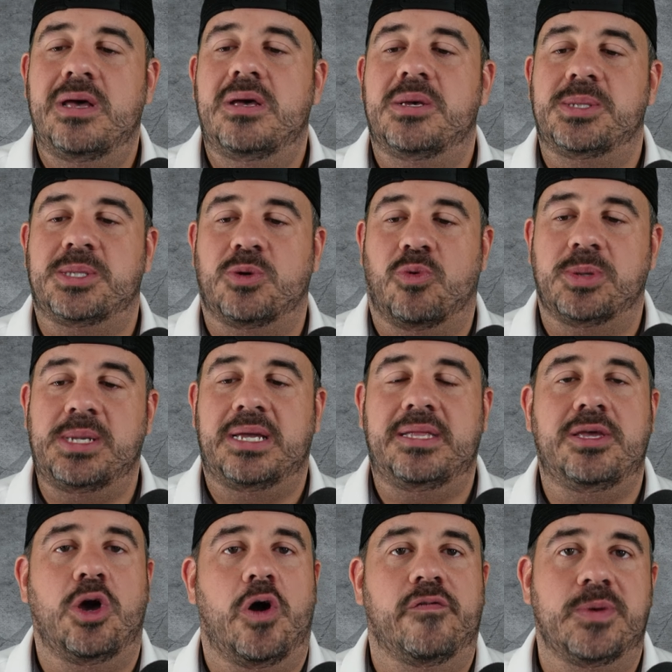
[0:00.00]
So we'll take
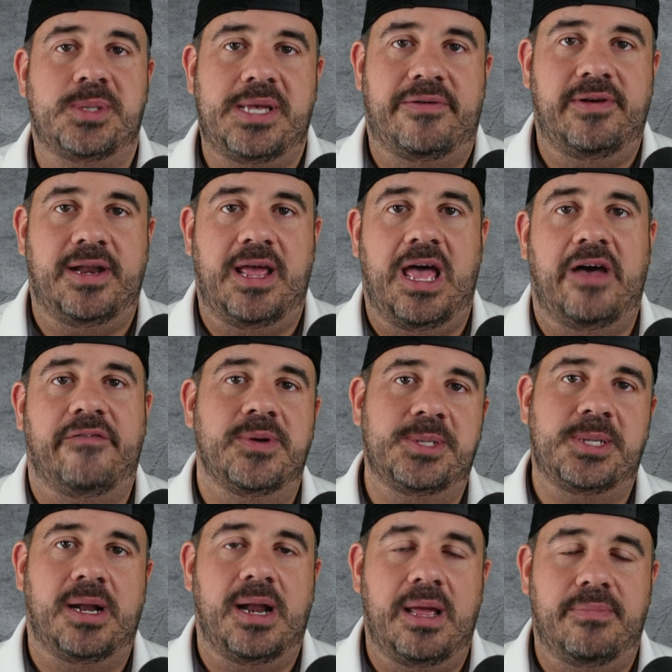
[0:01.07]
the over 7.5 for
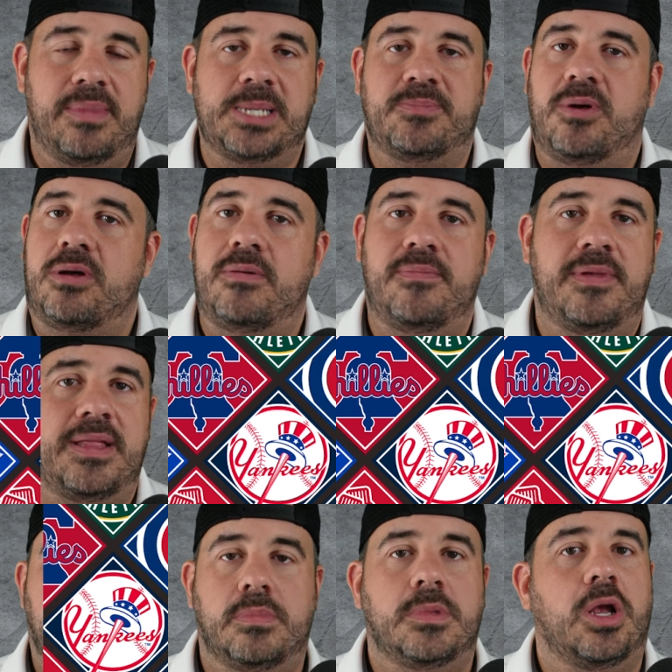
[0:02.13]
Sunday Night Baseball, and that's
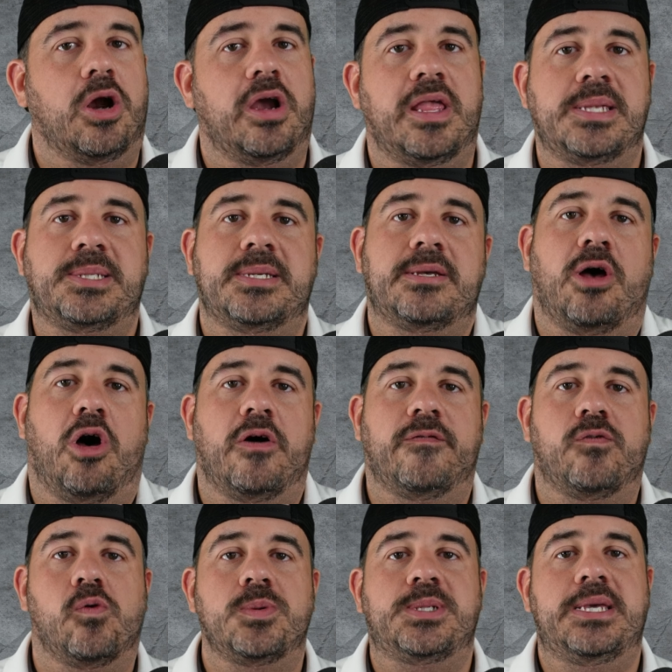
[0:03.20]
it. All right, that's it. All
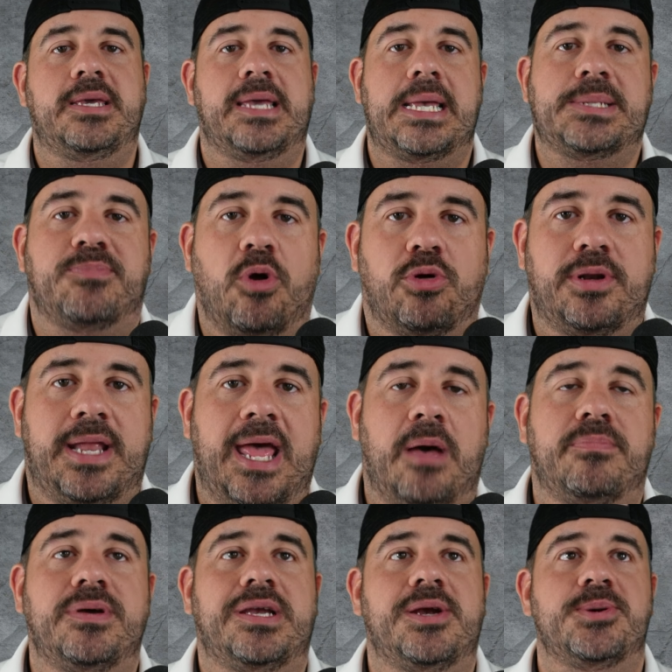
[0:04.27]
14 games broken down,
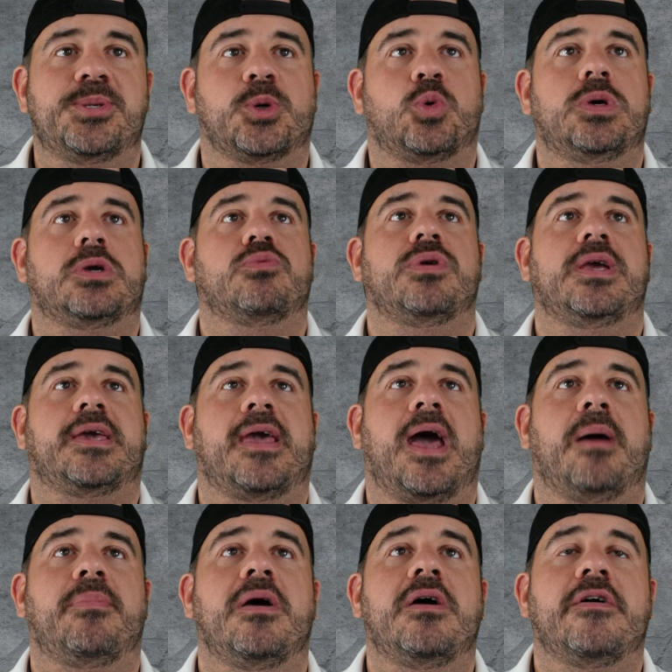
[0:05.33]
but here's a quick
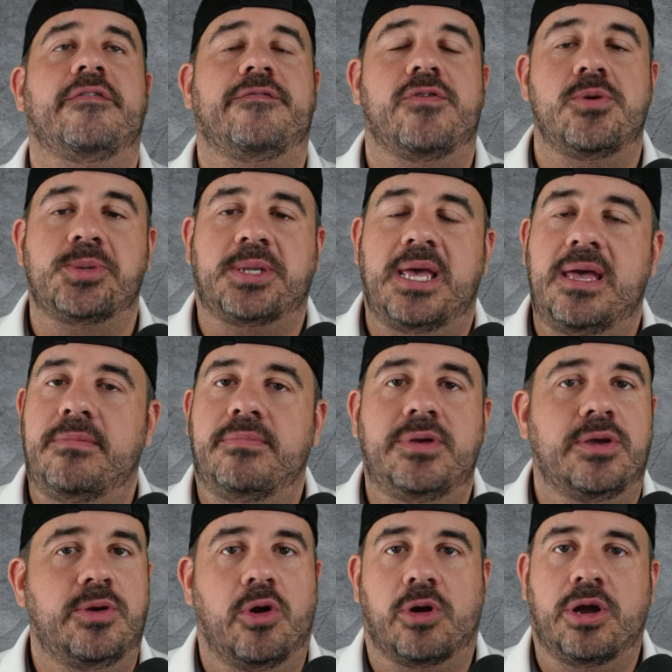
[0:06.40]
recap. First game,
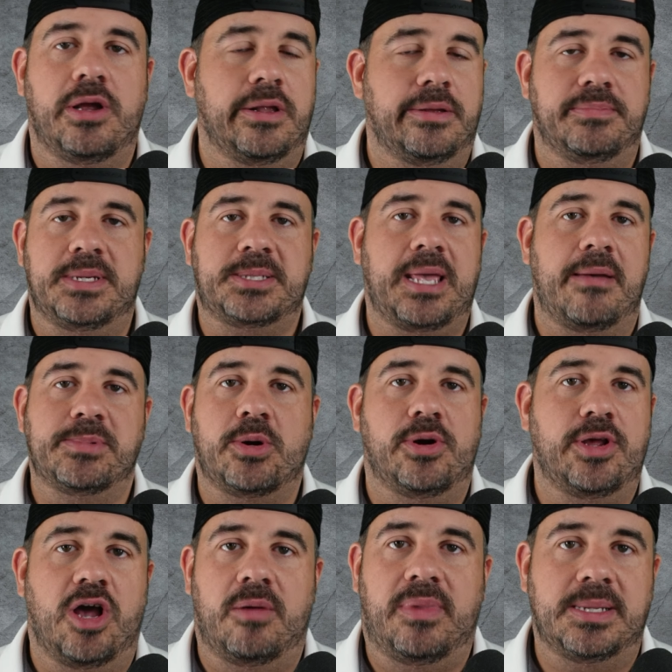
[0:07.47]
you're going on. This game's
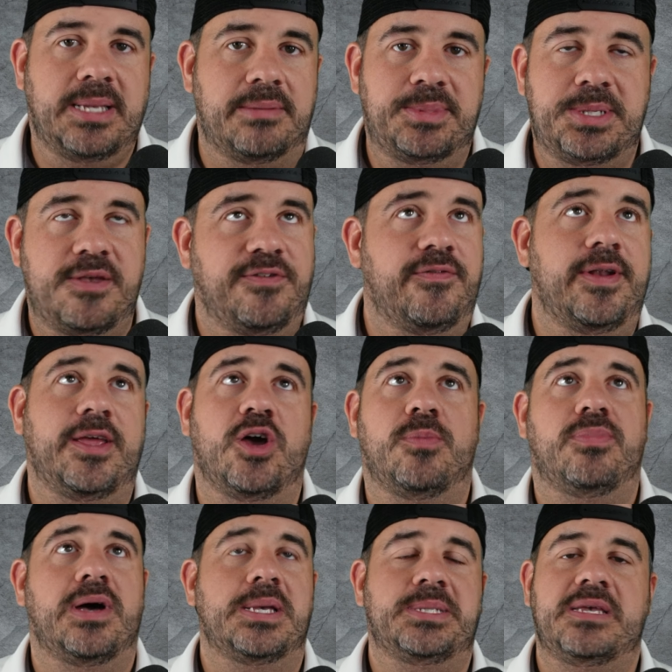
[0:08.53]
already on by the time you see this video,
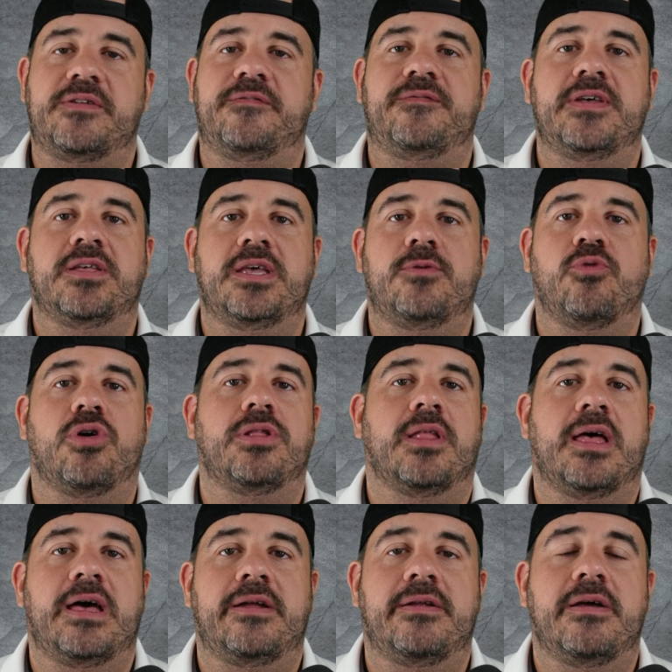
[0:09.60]
but I said Philly run
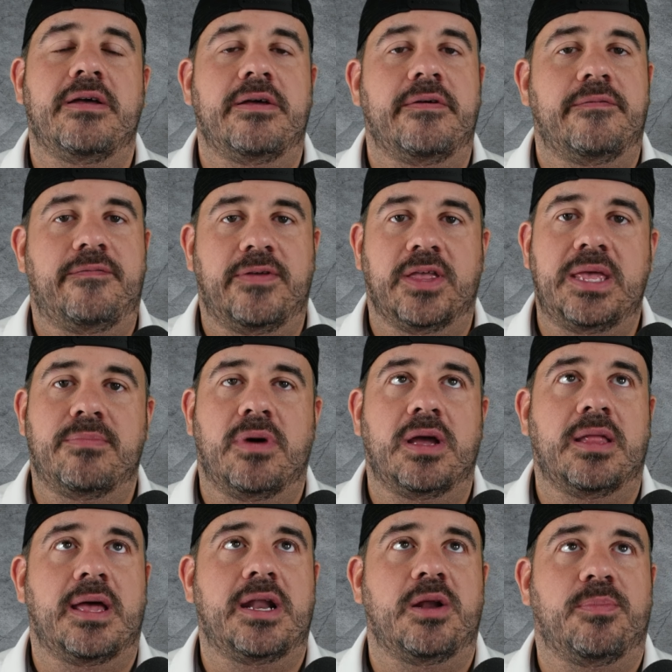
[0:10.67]
line, Philly money
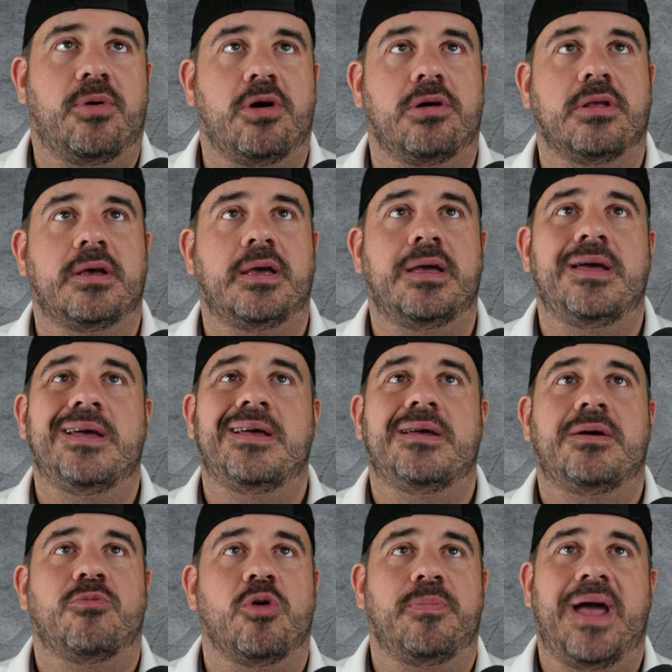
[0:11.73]
line on a parlay.
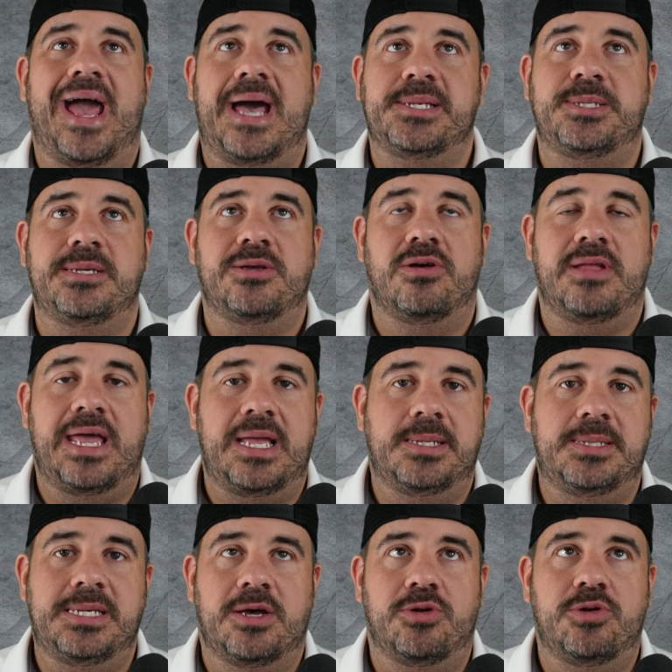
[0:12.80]
We're passing on ATL New